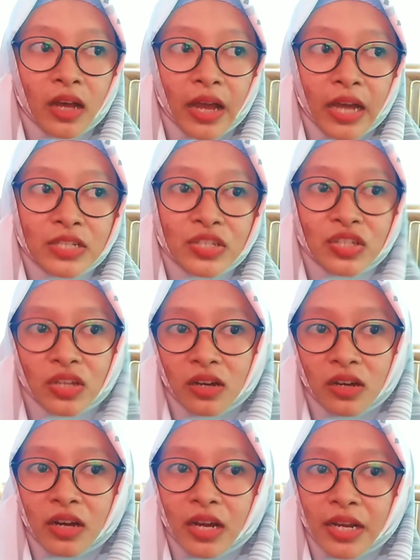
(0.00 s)
and
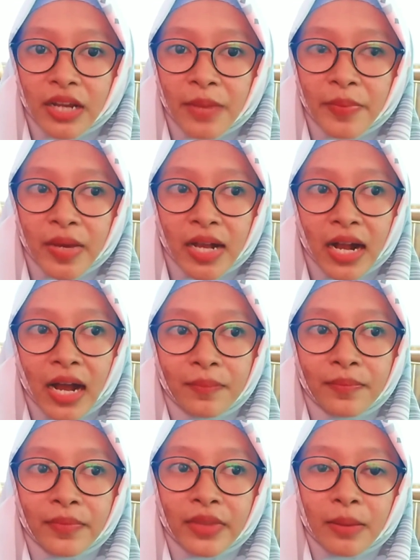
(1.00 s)
so they become
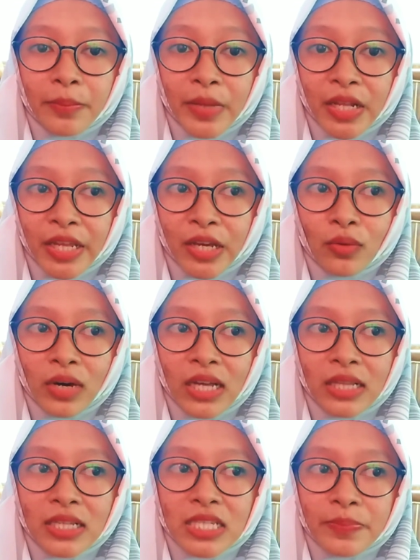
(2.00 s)

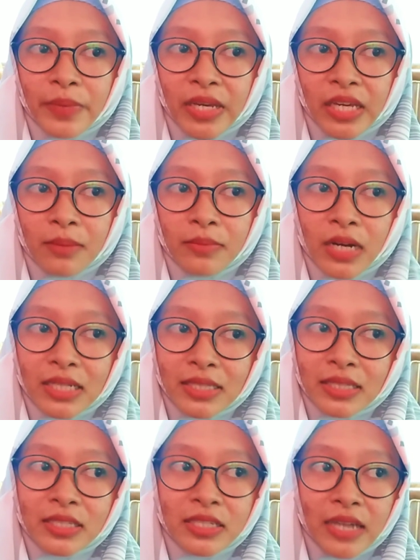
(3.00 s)
bilingual, speaking both
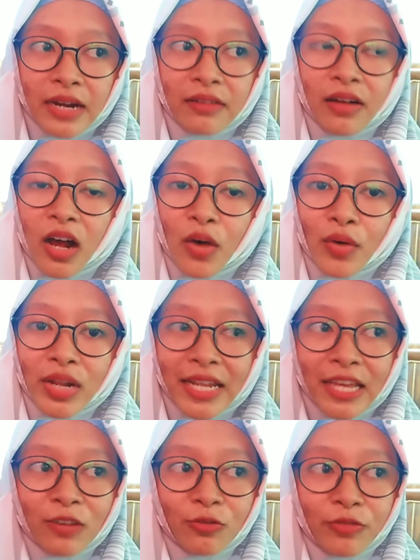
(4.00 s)
their own
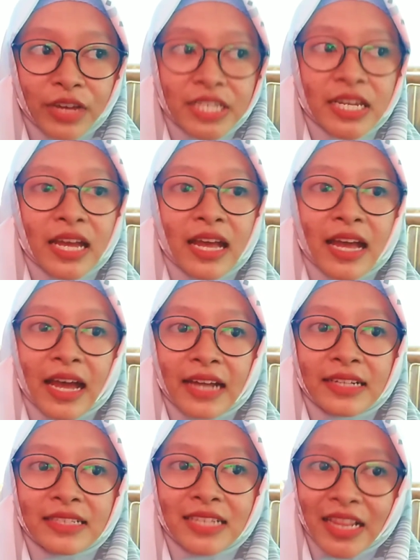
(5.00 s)
language
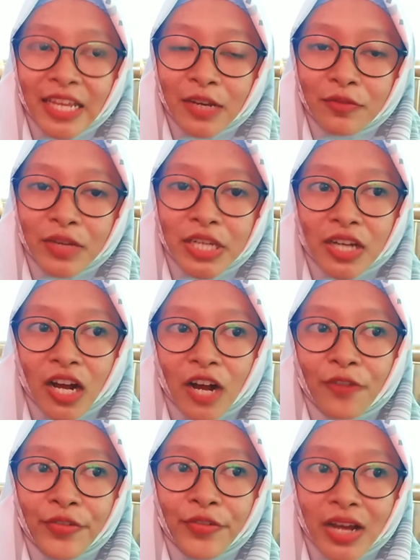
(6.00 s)
and the language
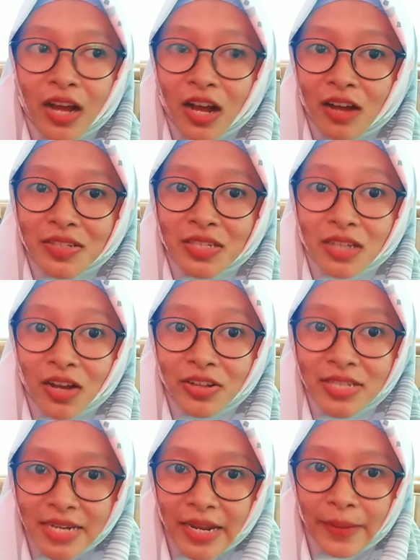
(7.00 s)
of the host
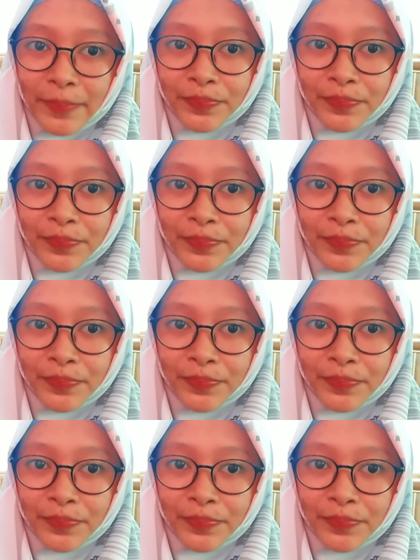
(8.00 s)
country.